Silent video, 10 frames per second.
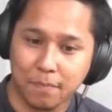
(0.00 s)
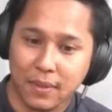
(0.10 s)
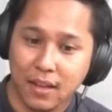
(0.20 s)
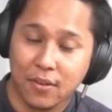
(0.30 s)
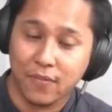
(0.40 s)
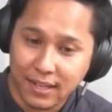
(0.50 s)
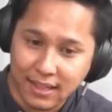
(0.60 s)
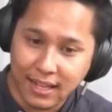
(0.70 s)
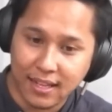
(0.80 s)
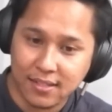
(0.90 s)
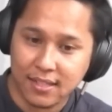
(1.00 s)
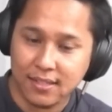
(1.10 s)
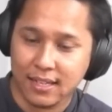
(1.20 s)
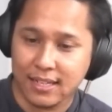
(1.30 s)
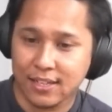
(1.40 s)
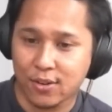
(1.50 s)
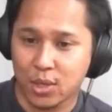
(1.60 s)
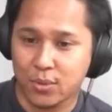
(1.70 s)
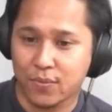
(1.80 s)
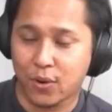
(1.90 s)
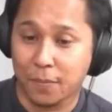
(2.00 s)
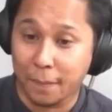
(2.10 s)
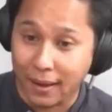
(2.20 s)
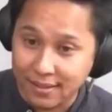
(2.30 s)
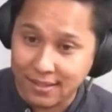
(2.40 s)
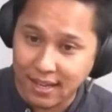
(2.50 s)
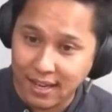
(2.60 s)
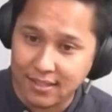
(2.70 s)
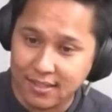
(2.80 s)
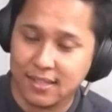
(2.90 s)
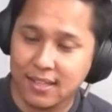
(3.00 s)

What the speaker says: fertilizers and the cost for pesticides